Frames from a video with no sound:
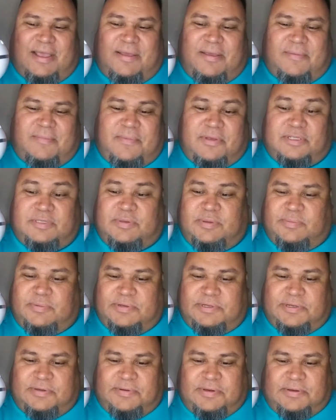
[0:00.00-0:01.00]
uh, most
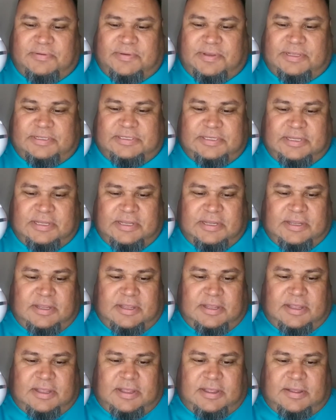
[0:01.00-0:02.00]
people do, anyways.
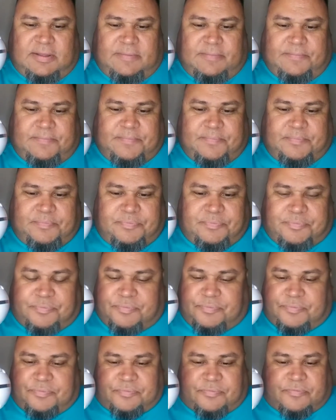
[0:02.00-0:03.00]
Um,
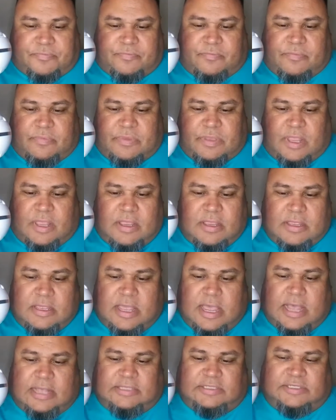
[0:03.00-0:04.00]

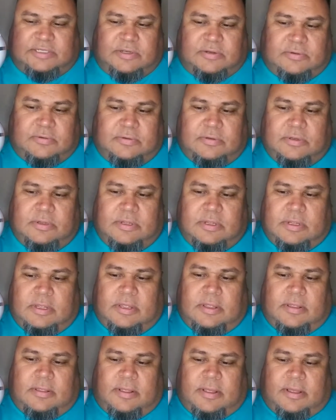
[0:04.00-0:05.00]
yeah, so
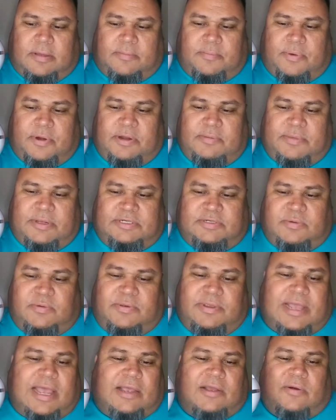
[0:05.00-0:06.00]
um, pretty much what
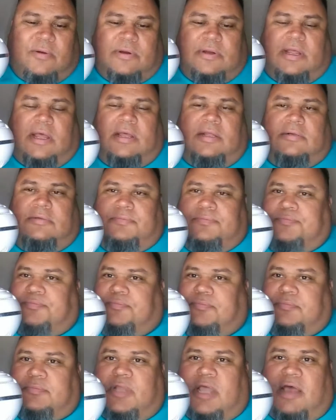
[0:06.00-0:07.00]
we got going on.
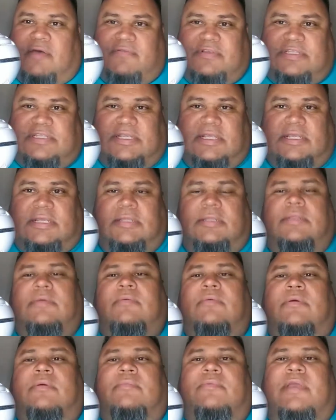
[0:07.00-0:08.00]
Obviously,
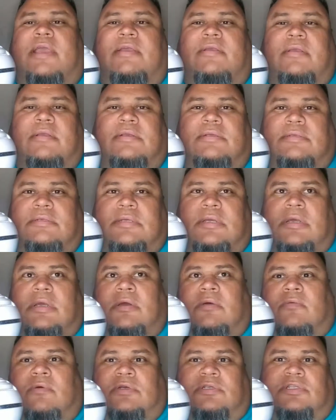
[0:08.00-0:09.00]
we, um,
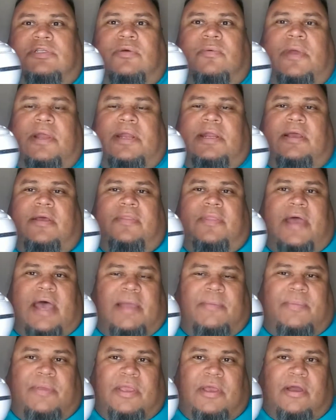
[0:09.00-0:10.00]
we're still waiting on the
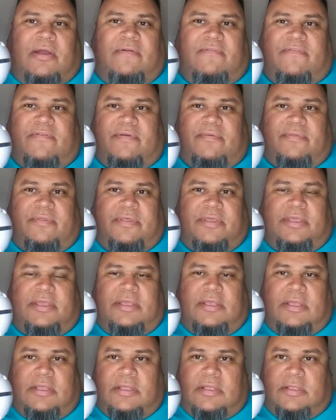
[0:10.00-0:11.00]
IPR for
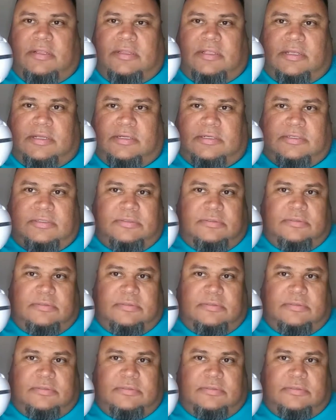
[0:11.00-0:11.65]
the the